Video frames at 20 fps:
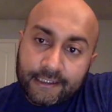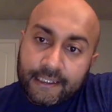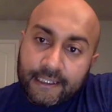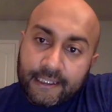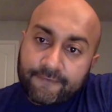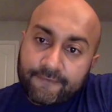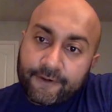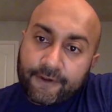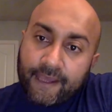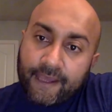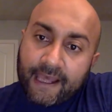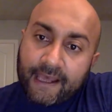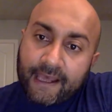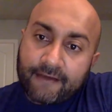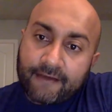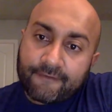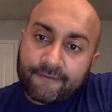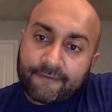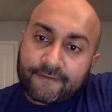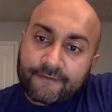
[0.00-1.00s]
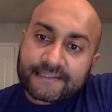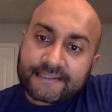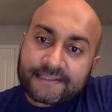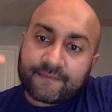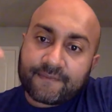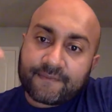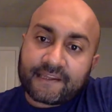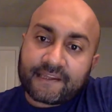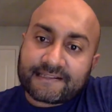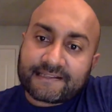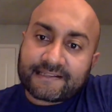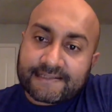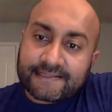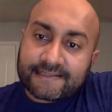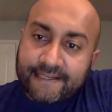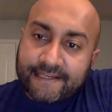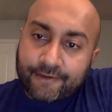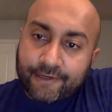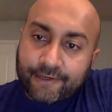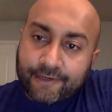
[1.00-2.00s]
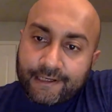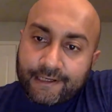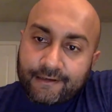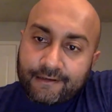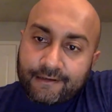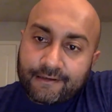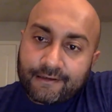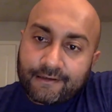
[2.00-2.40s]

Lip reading: if you have something that's a secret,